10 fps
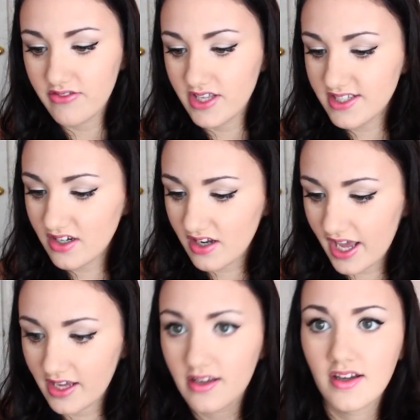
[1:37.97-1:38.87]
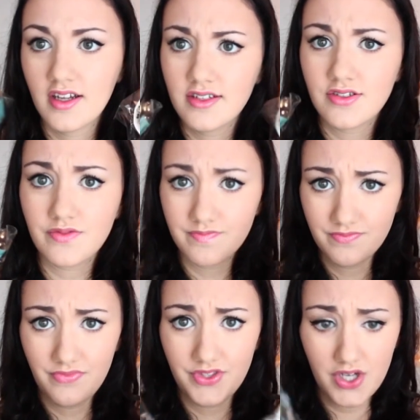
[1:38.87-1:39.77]
And these are like,
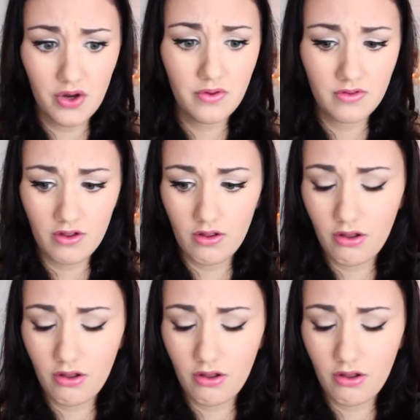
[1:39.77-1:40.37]
don't,